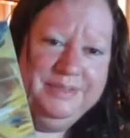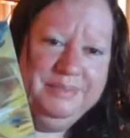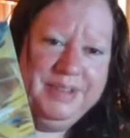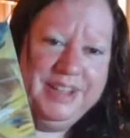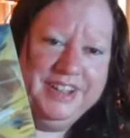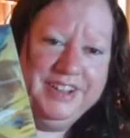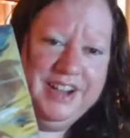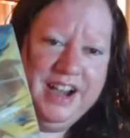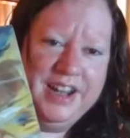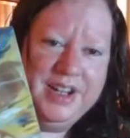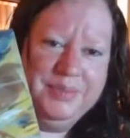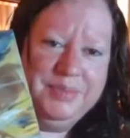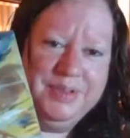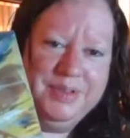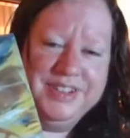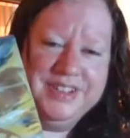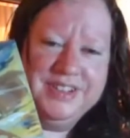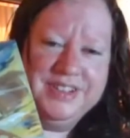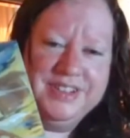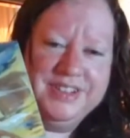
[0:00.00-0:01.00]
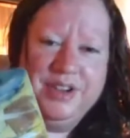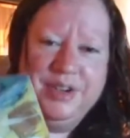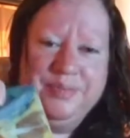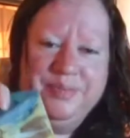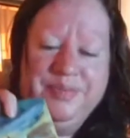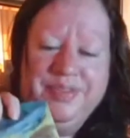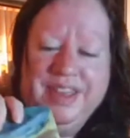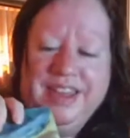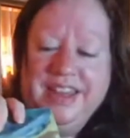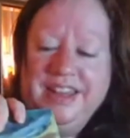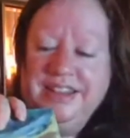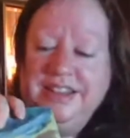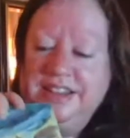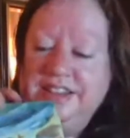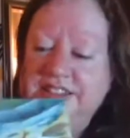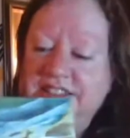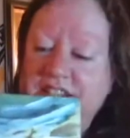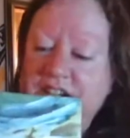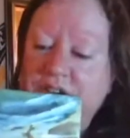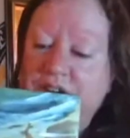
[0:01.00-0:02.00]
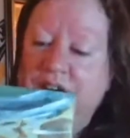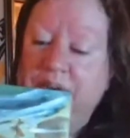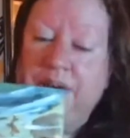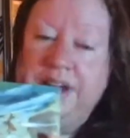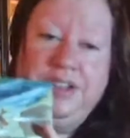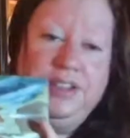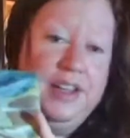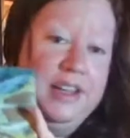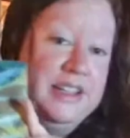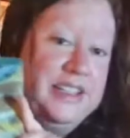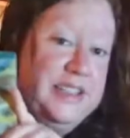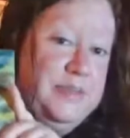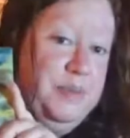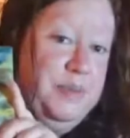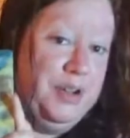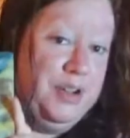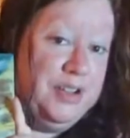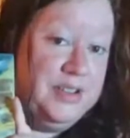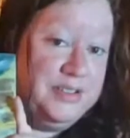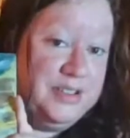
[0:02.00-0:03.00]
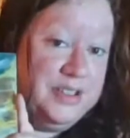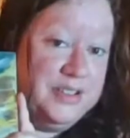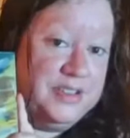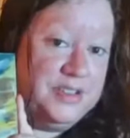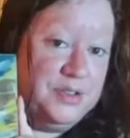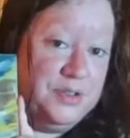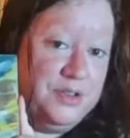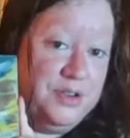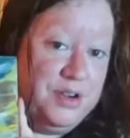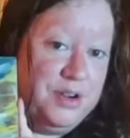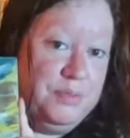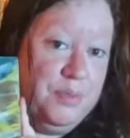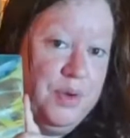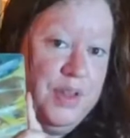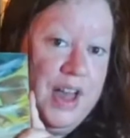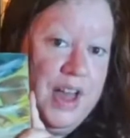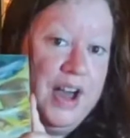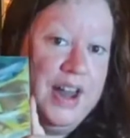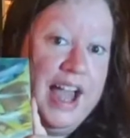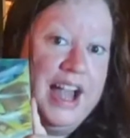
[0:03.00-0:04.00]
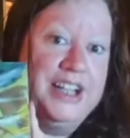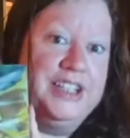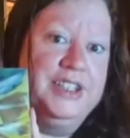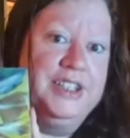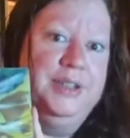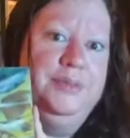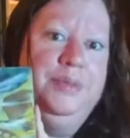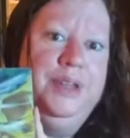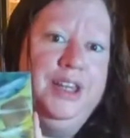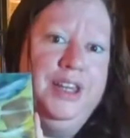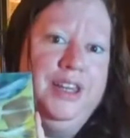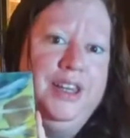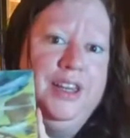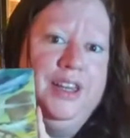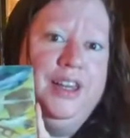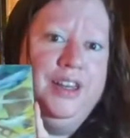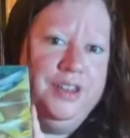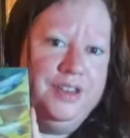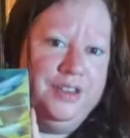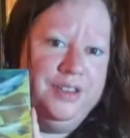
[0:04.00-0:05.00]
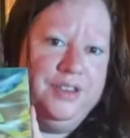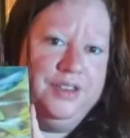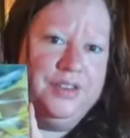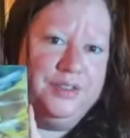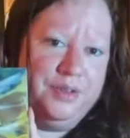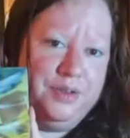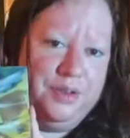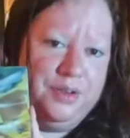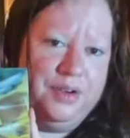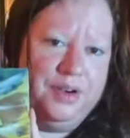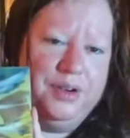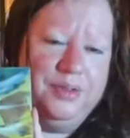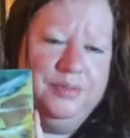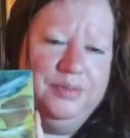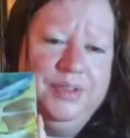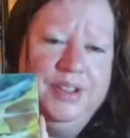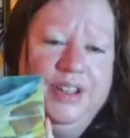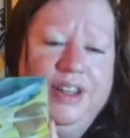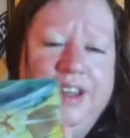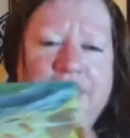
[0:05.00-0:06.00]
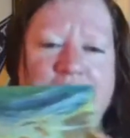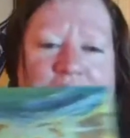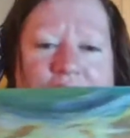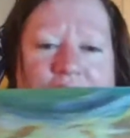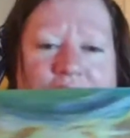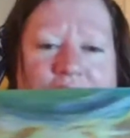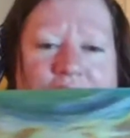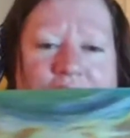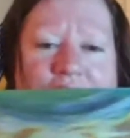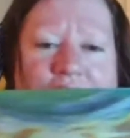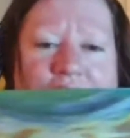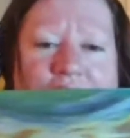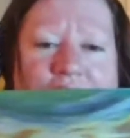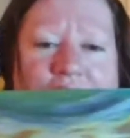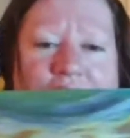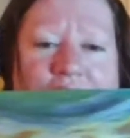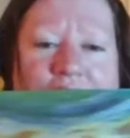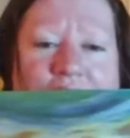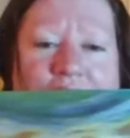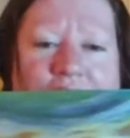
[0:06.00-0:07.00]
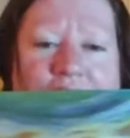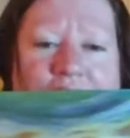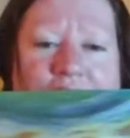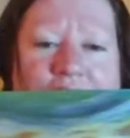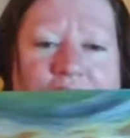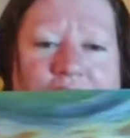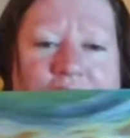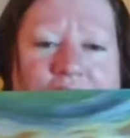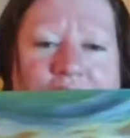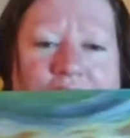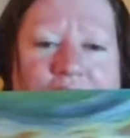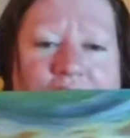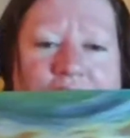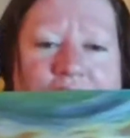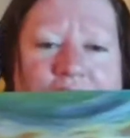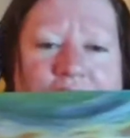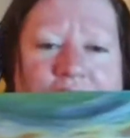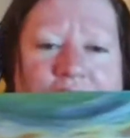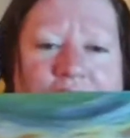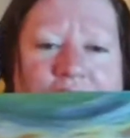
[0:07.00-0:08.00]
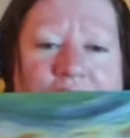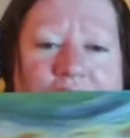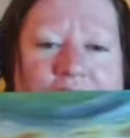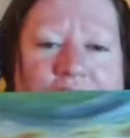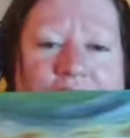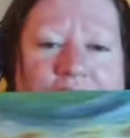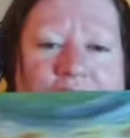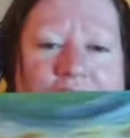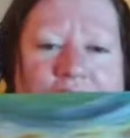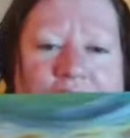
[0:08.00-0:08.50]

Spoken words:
being cut up in the storm. This is a great way to experience a storm without actually being in the storm. It's a great way to experience the